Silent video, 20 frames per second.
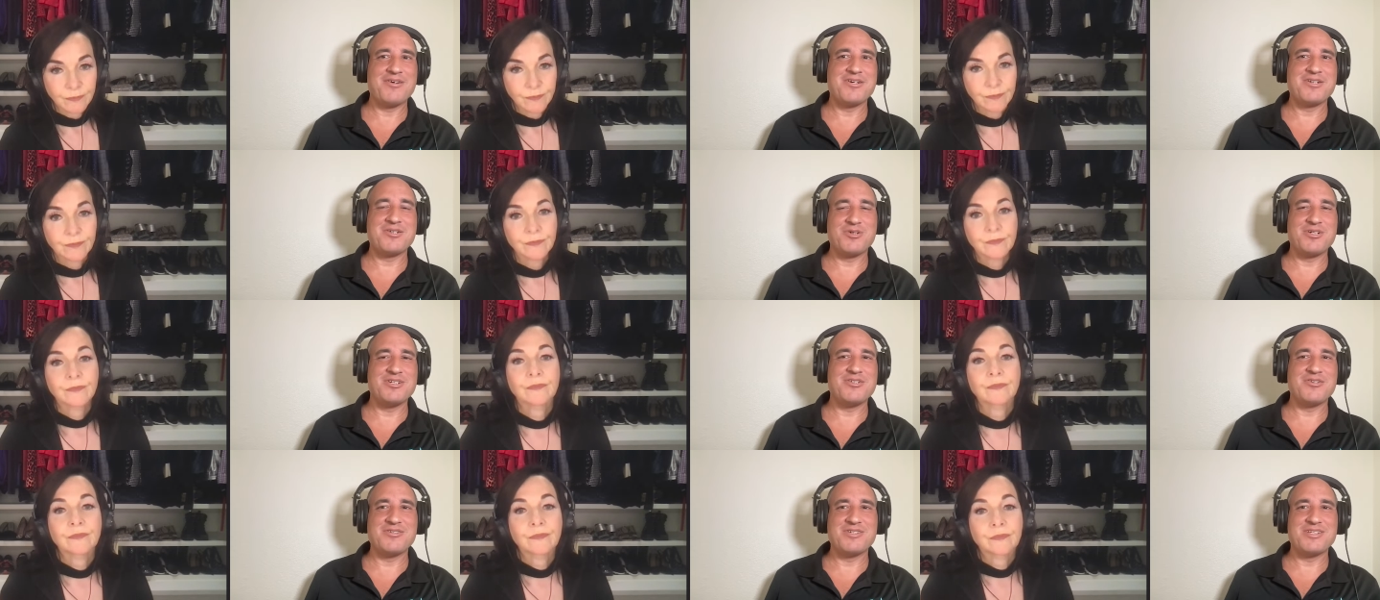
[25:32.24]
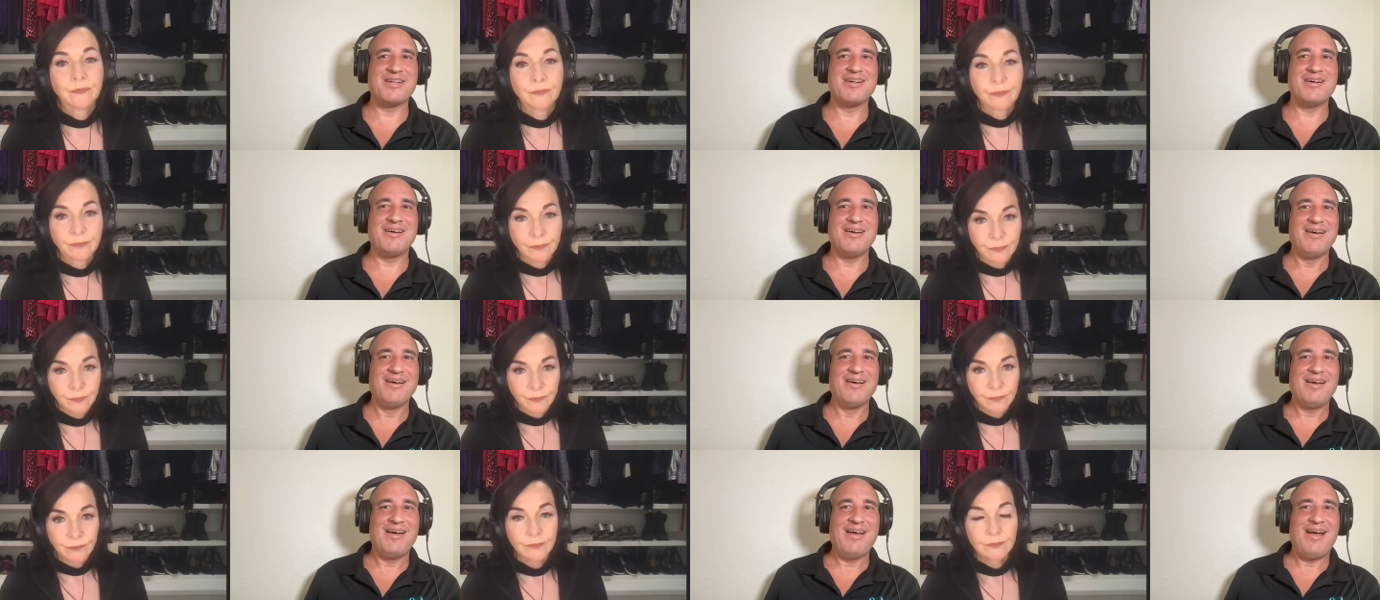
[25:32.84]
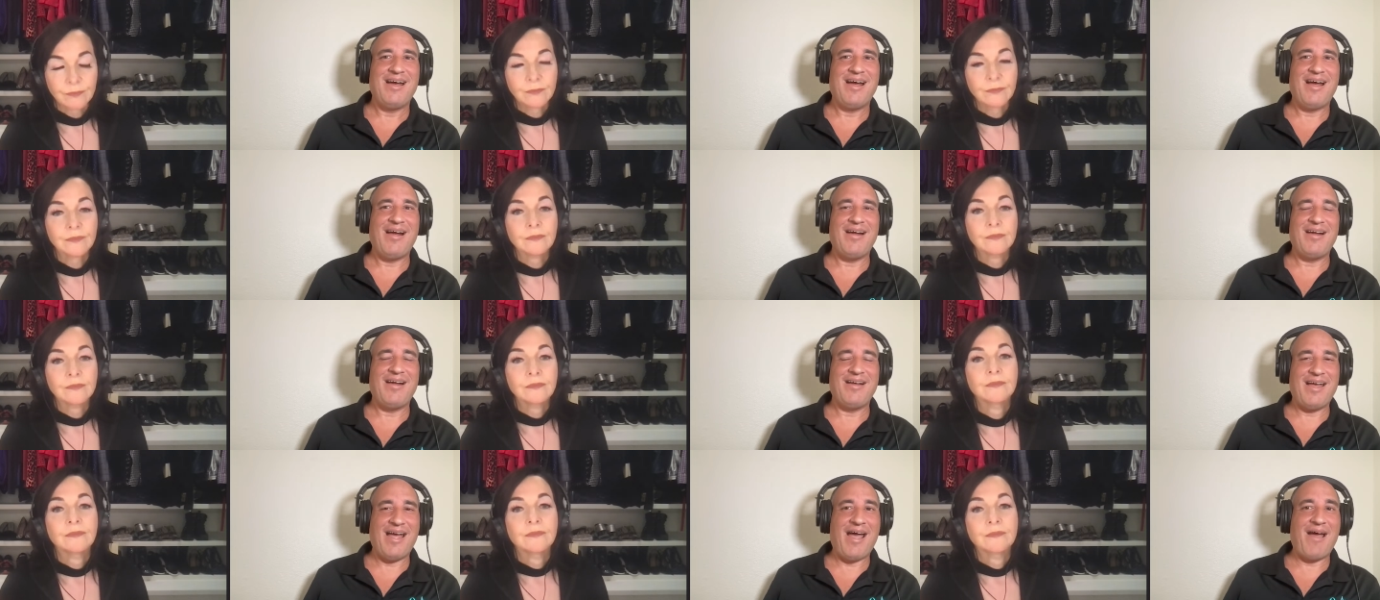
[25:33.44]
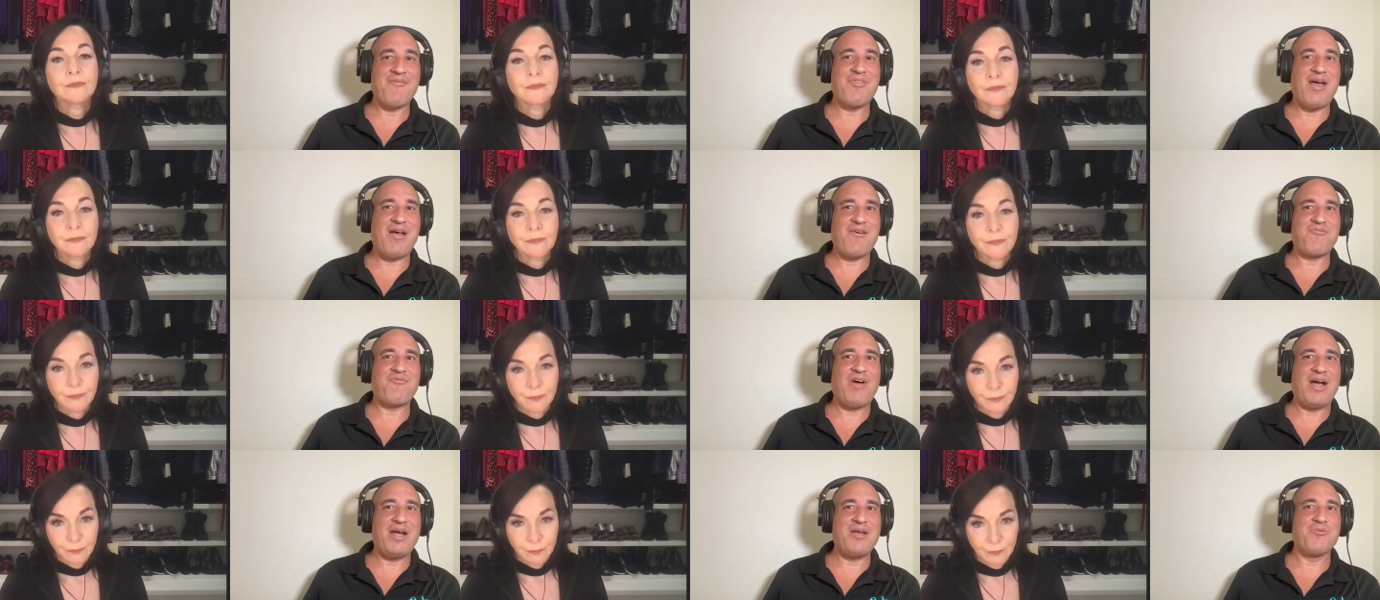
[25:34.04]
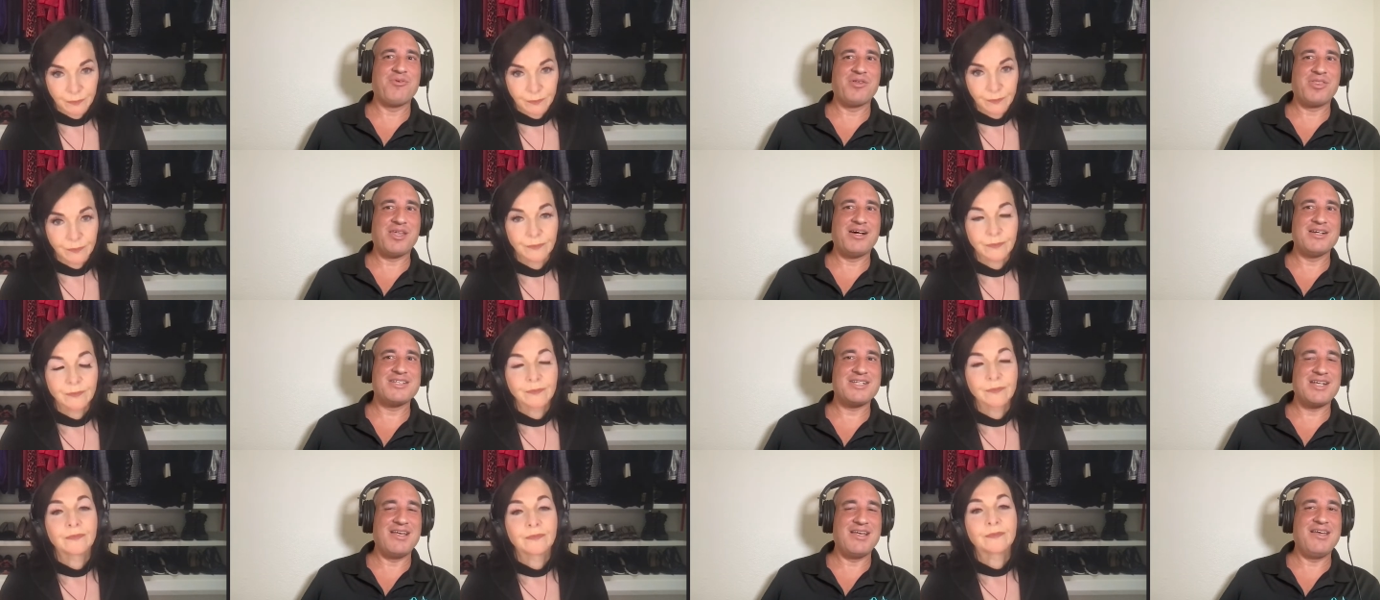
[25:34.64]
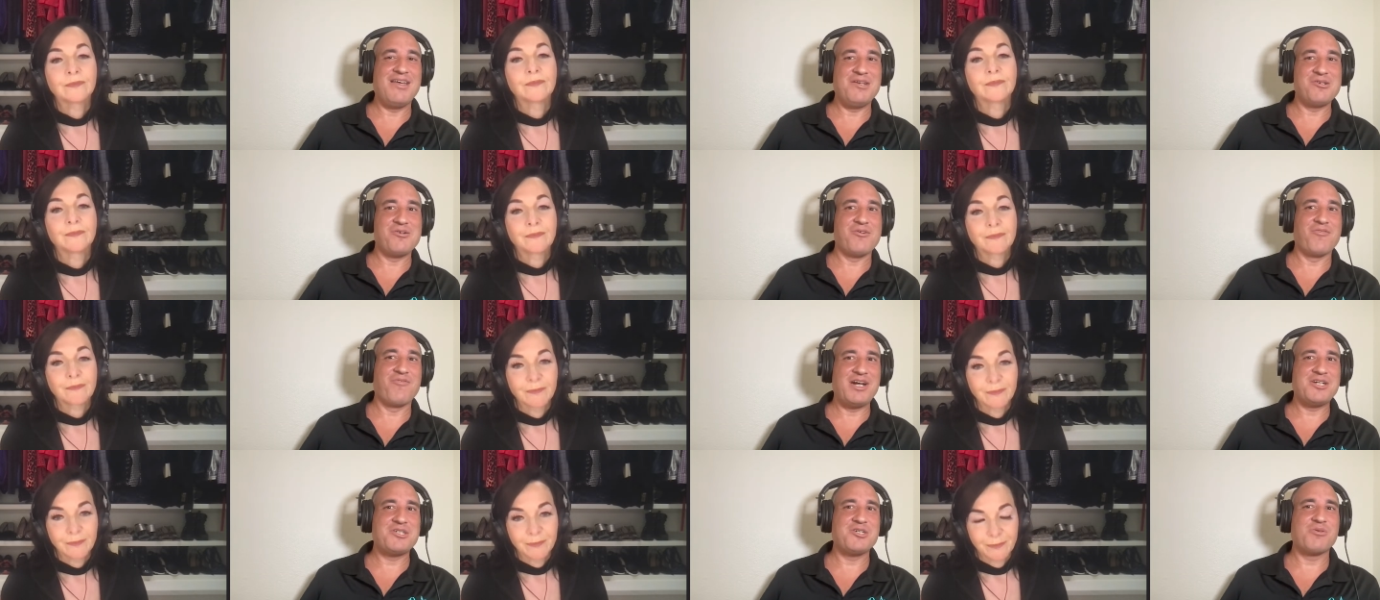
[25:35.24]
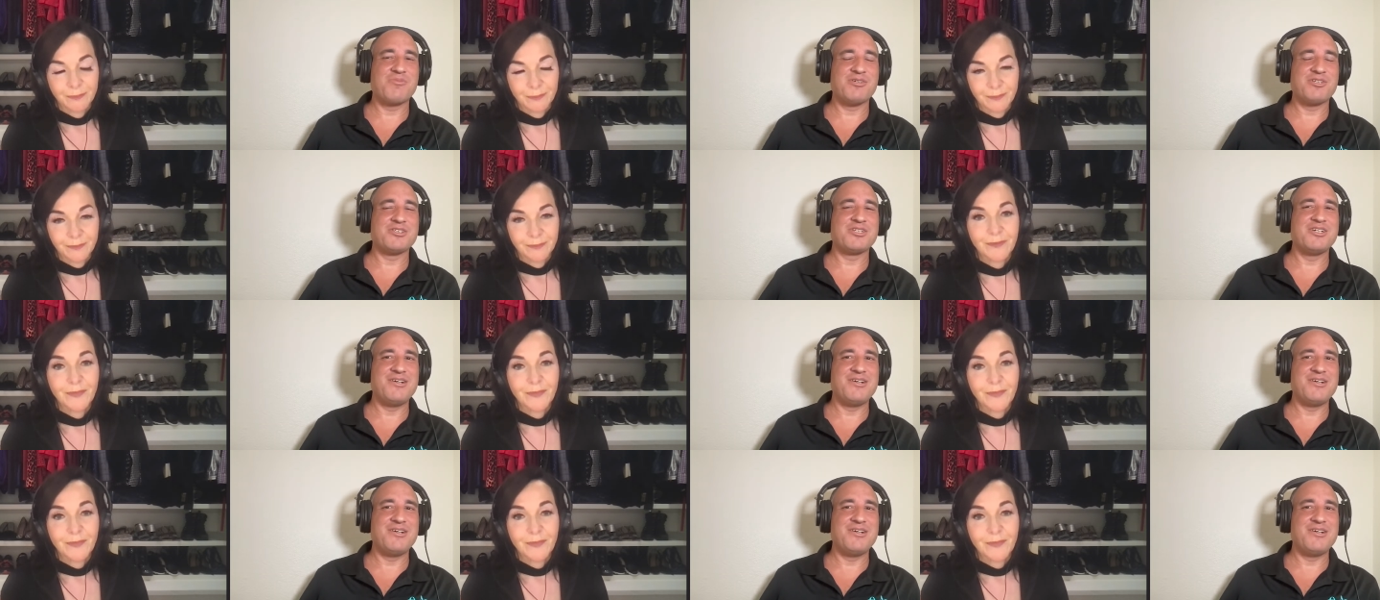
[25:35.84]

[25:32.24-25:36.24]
Speaker 1: always used to have that fight with us to eat your vegetables, eat